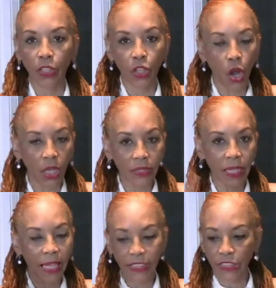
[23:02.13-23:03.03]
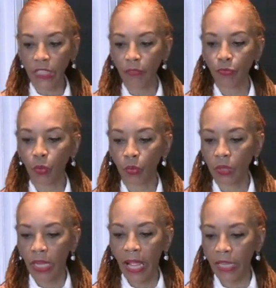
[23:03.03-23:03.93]
the cards that I shuffled
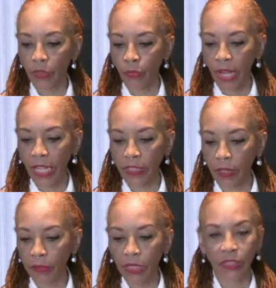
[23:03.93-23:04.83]
at random